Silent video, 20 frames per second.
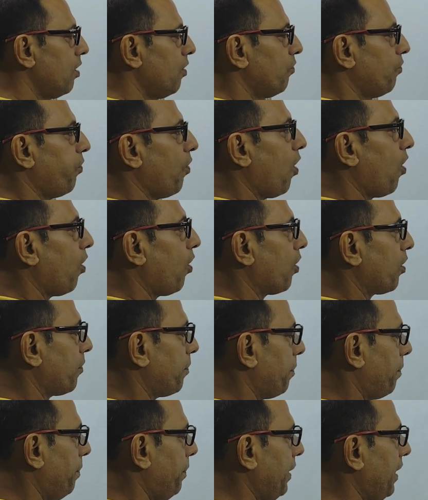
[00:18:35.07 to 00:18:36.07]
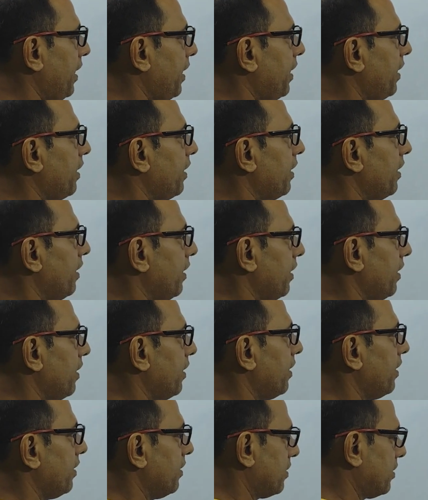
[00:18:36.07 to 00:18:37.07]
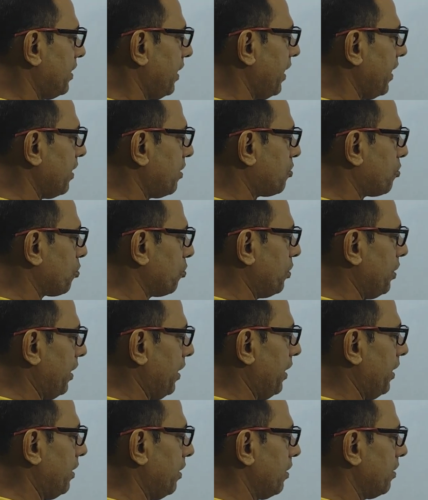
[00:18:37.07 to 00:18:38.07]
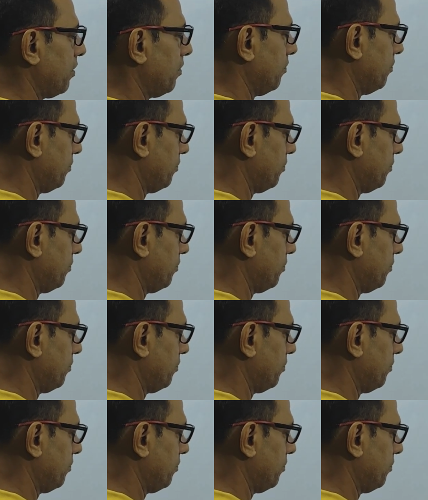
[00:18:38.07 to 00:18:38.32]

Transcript: For B, C is to D.